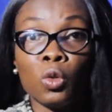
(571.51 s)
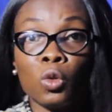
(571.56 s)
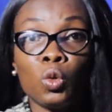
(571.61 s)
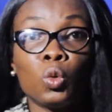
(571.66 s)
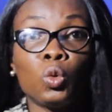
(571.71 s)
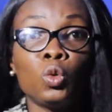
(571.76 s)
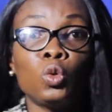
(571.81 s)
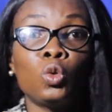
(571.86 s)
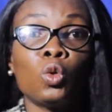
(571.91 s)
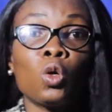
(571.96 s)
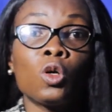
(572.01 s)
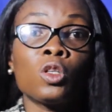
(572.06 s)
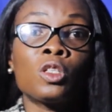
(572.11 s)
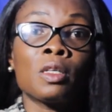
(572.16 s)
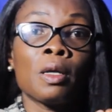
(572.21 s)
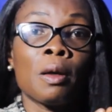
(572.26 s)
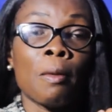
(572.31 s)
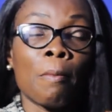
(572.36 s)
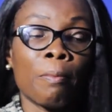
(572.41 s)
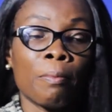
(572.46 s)
Do
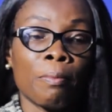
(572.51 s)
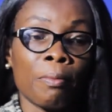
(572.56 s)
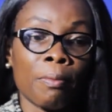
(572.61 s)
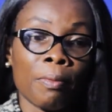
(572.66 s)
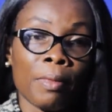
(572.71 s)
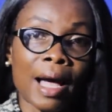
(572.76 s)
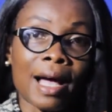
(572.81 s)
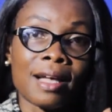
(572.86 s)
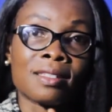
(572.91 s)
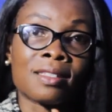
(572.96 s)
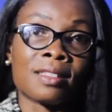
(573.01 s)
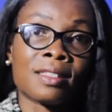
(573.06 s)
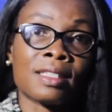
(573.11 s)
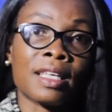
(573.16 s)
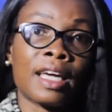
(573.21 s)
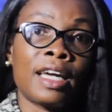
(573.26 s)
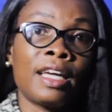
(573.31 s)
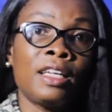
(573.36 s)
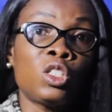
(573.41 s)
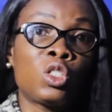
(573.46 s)
not
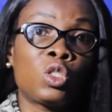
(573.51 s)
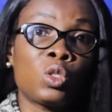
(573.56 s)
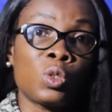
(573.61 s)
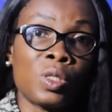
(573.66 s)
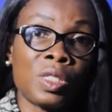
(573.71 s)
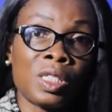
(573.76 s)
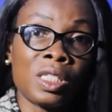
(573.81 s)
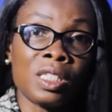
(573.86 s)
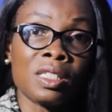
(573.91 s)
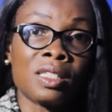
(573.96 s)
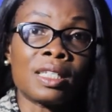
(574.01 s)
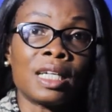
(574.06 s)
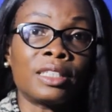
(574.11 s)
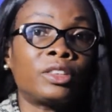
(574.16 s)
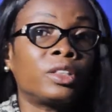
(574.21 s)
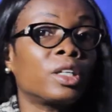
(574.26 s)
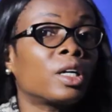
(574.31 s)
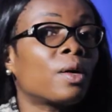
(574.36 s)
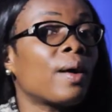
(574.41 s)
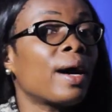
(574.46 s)
assign duties
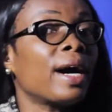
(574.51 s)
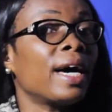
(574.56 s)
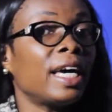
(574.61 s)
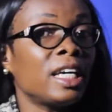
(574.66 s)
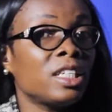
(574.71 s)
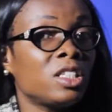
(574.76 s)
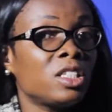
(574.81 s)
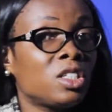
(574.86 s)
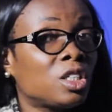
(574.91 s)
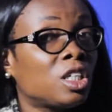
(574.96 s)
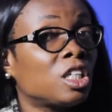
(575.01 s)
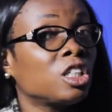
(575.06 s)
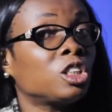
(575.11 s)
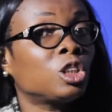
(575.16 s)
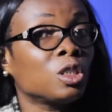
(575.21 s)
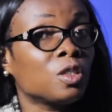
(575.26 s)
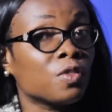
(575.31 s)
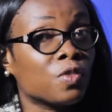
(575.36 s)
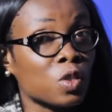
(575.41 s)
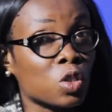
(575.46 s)
that require
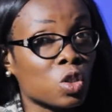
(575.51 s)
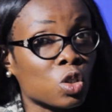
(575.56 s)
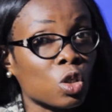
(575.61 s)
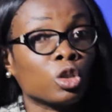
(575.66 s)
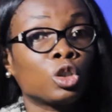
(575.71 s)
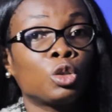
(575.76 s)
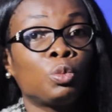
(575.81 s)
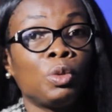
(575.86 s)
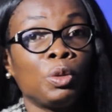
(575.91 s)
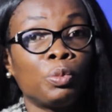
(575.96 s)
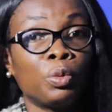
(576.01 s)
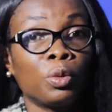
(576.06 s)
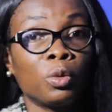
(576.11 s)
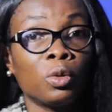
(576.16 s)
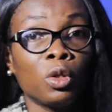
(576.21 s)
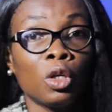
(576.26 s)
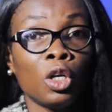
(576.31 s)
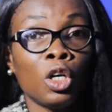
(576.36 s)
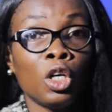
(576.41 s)
education for such people.